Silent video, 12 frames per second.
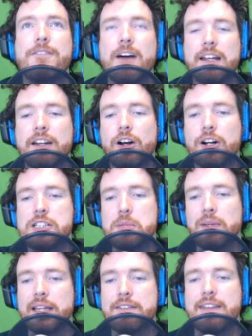I find it hard
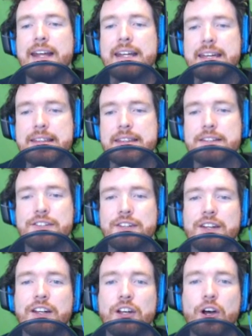to believe that Ethan's
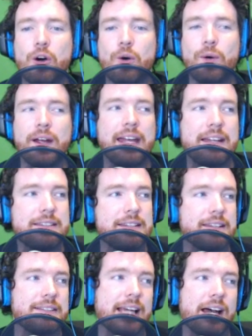going to go
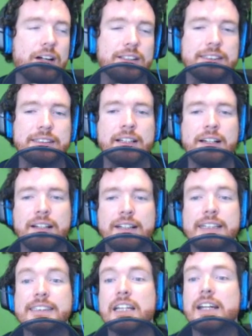into this house.
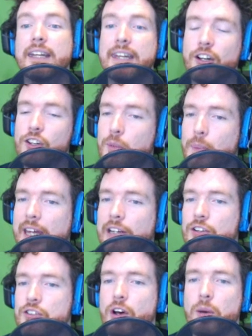He's going to kill the
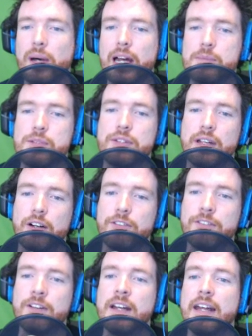Bakers all by
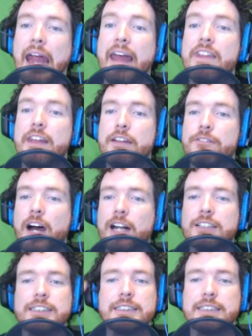himself. And then the
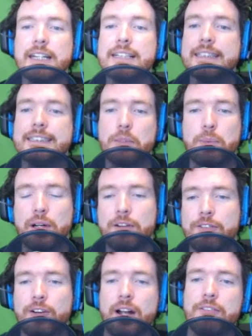virus is going to
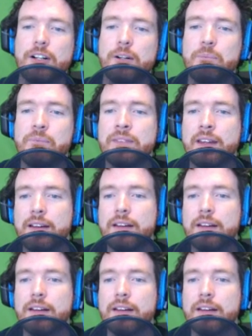disappear forever.